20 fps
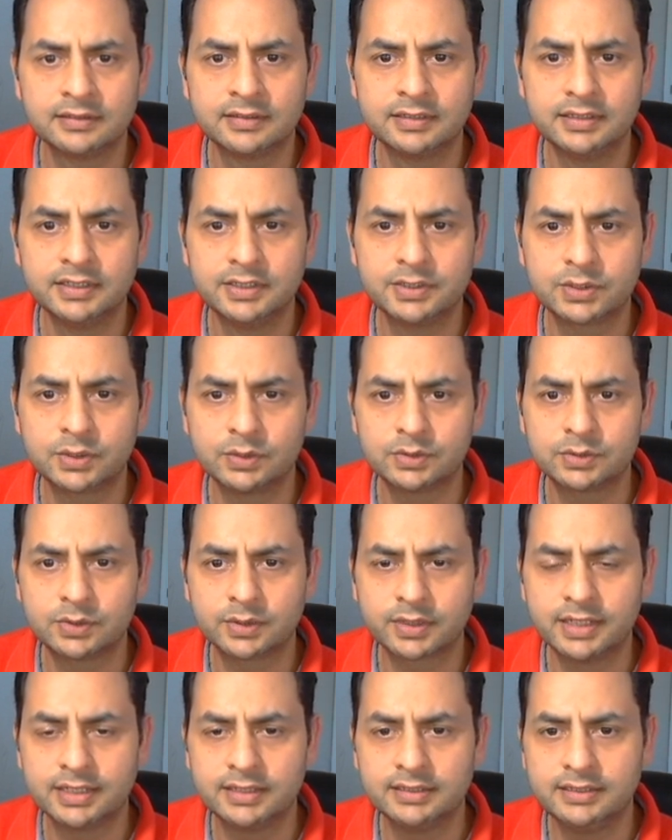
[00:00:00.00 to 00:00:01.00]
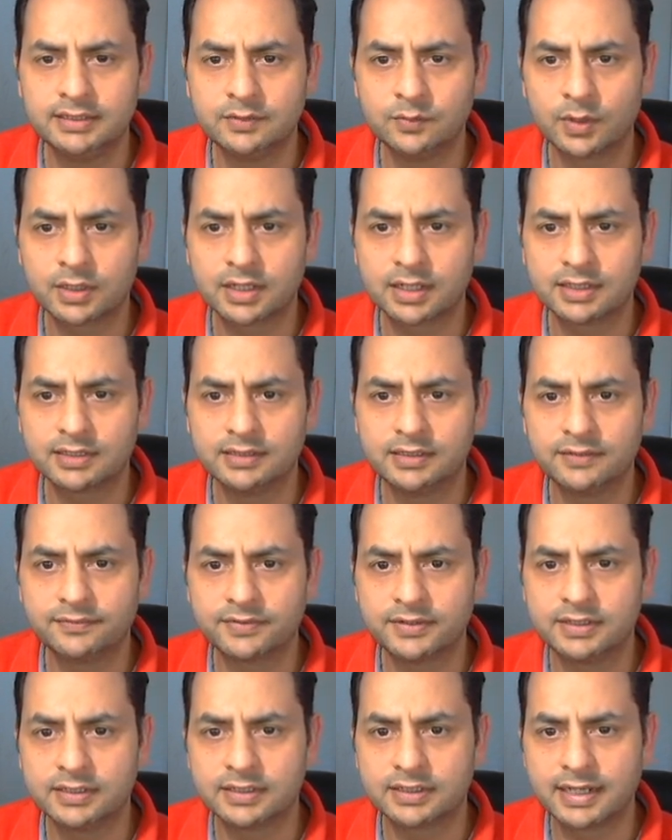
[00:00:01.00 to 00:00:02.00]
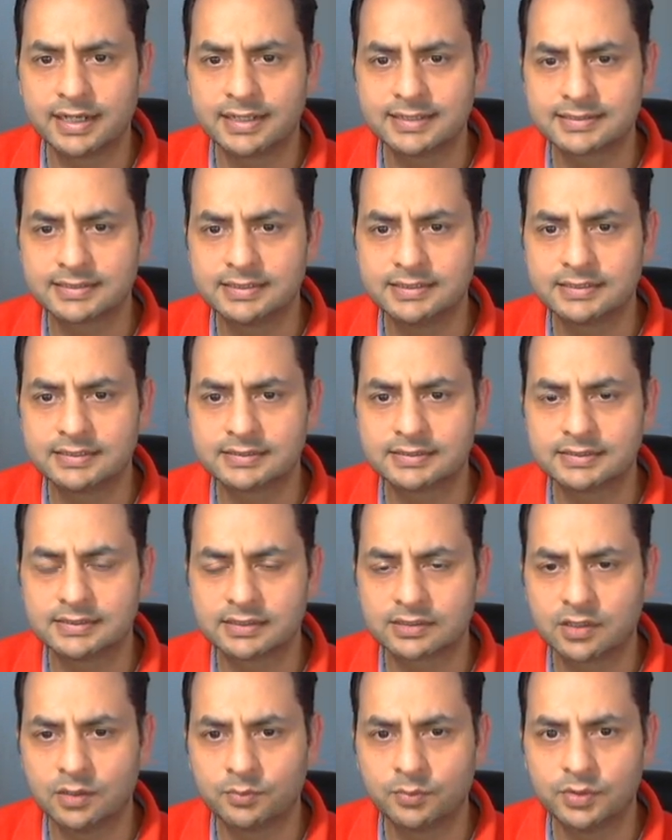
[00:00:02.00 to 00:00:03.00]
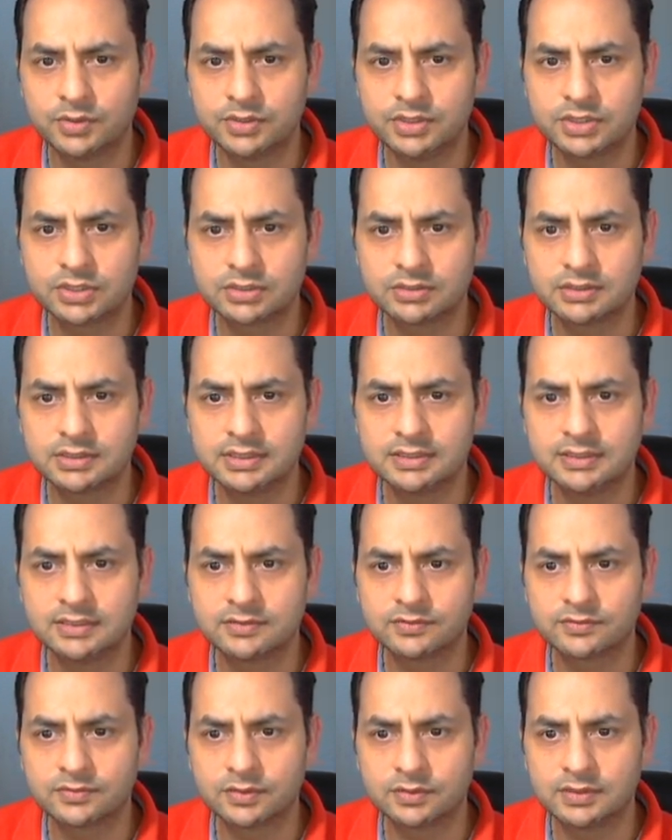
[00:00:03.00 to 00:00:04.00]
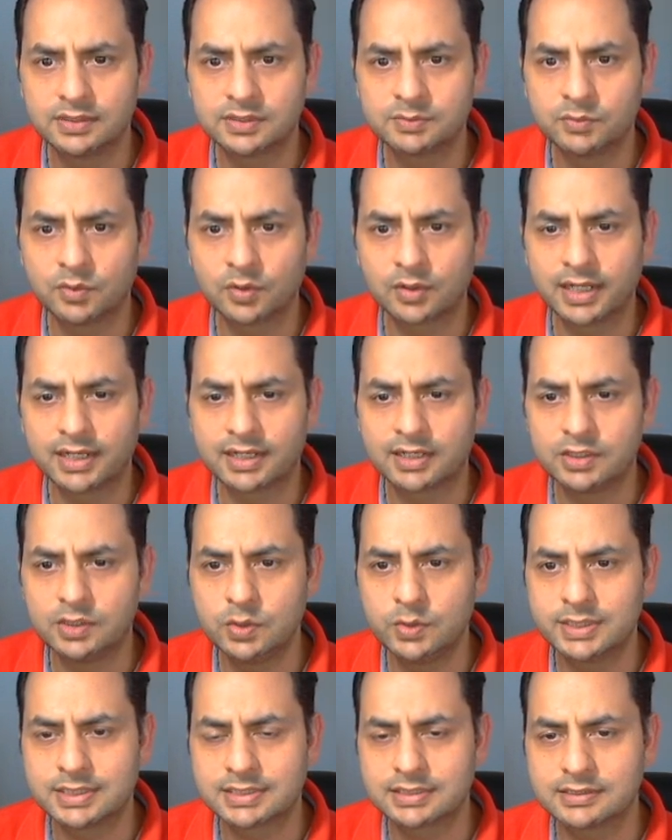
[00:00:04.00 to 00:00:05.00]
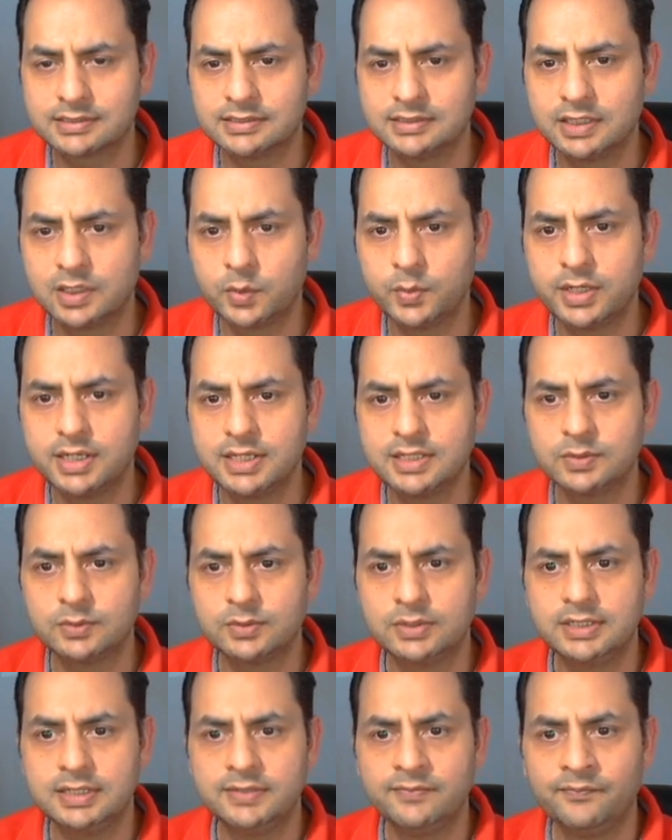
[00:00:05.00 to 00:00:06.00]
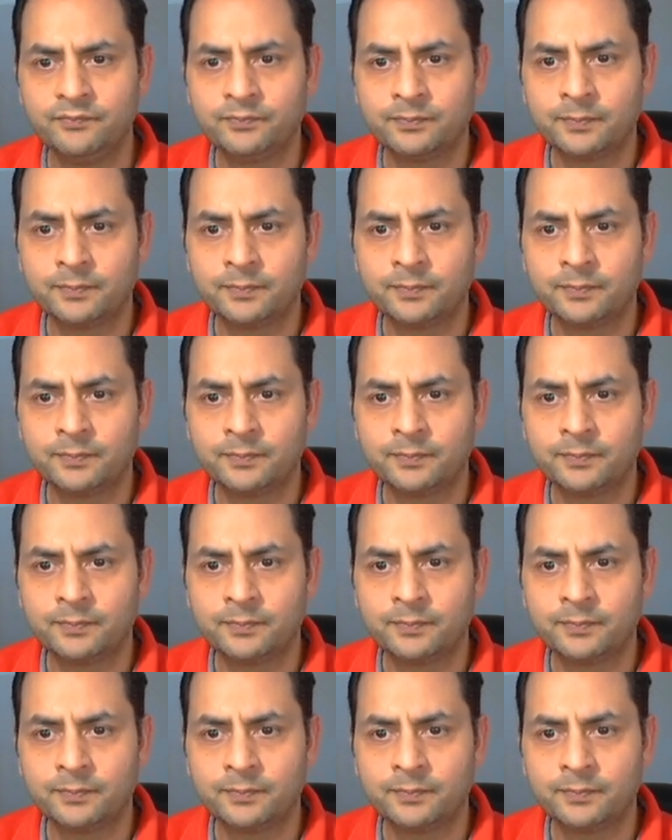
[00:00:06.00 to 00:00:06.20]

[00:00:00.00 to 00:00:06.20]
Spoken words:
it shows okay what are the different assets composition is this. So this more like a US equities only.